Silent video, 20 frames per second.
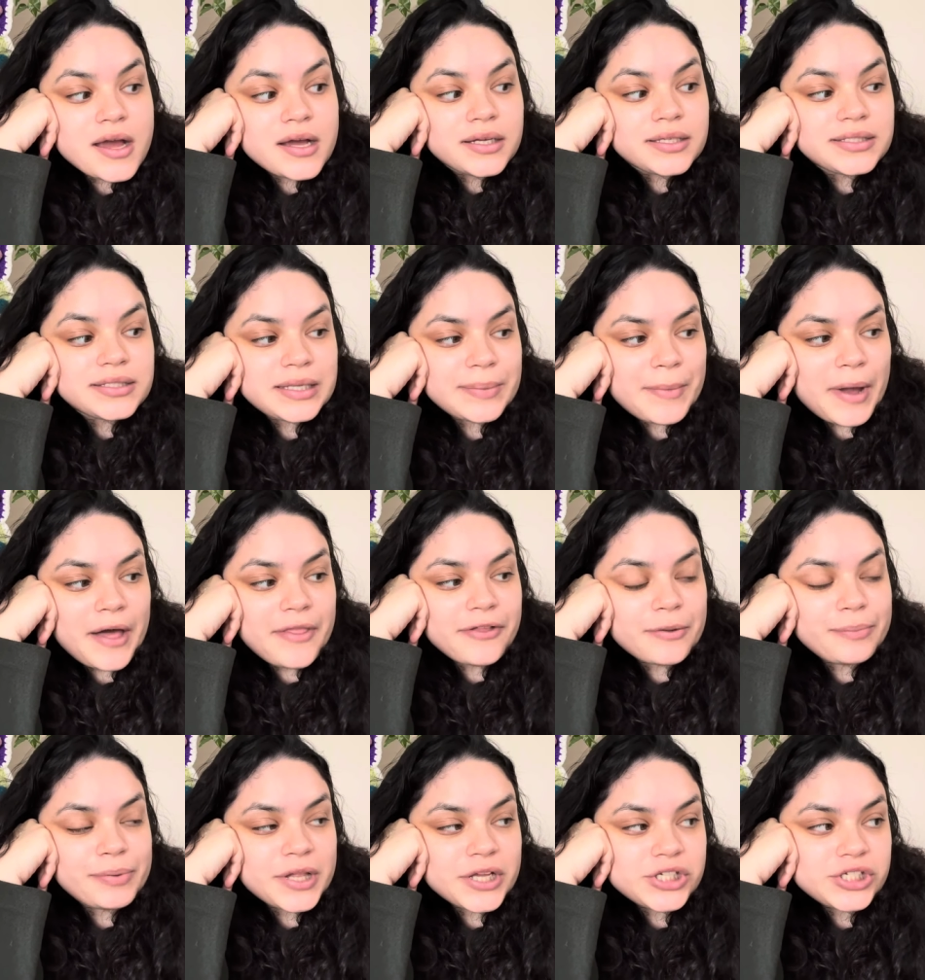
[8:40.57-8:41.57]
some other
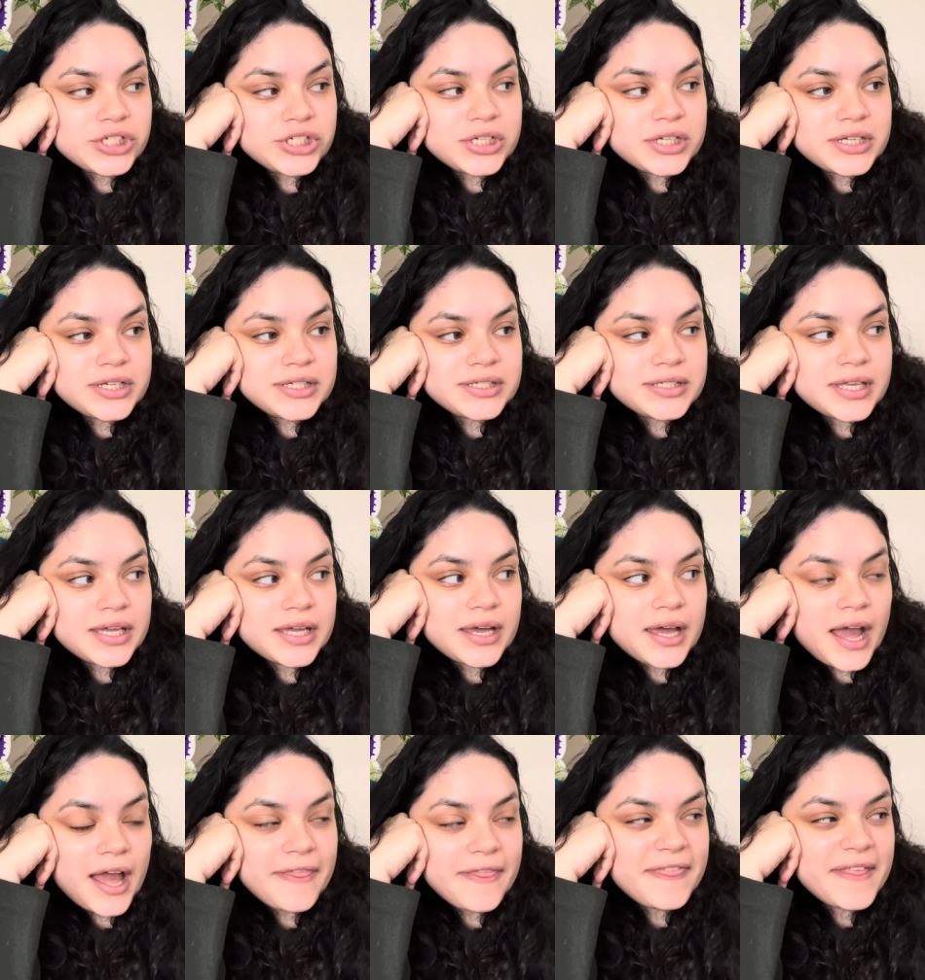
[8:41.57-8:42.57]
plushies.
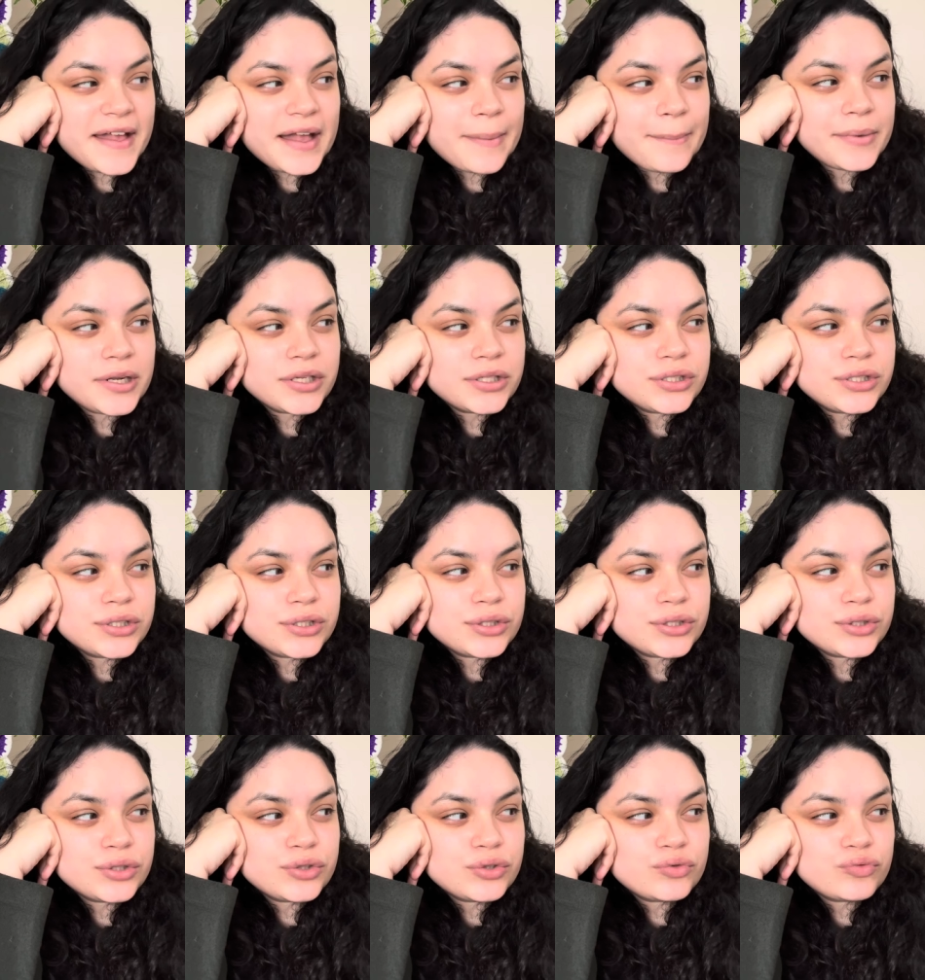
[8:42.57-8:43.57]
I think I'm gonna
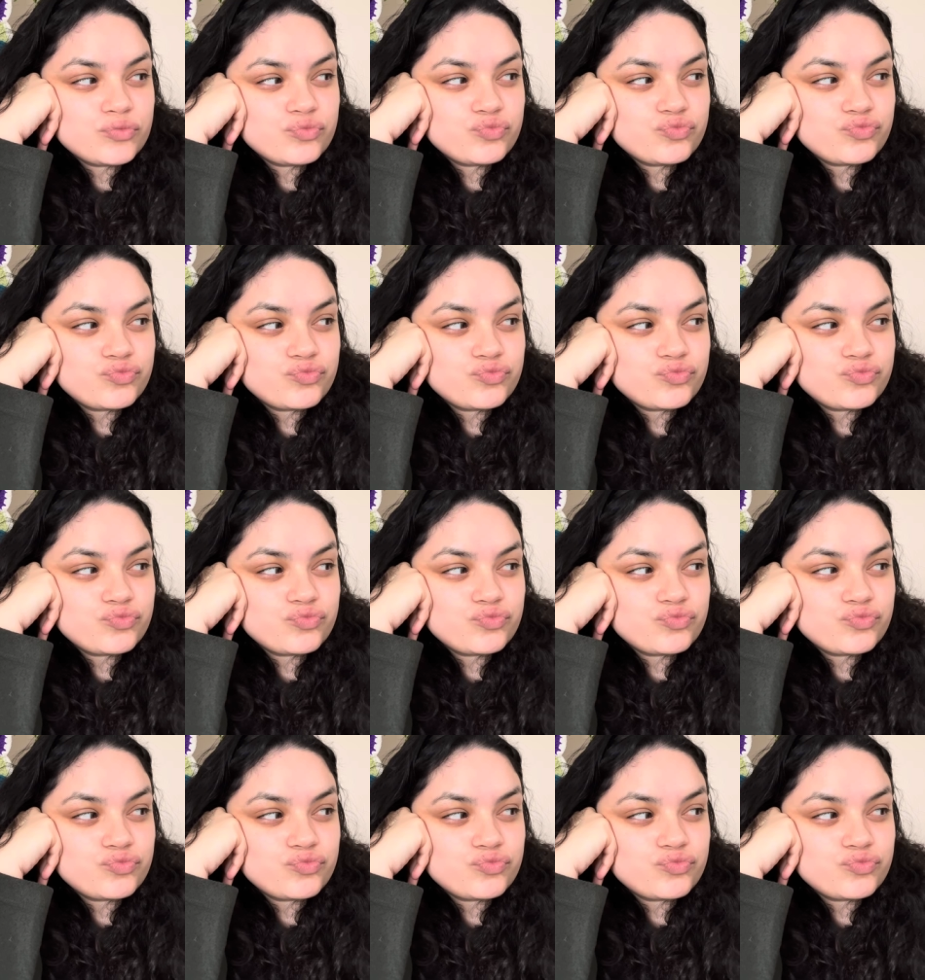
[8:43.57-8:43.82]
do,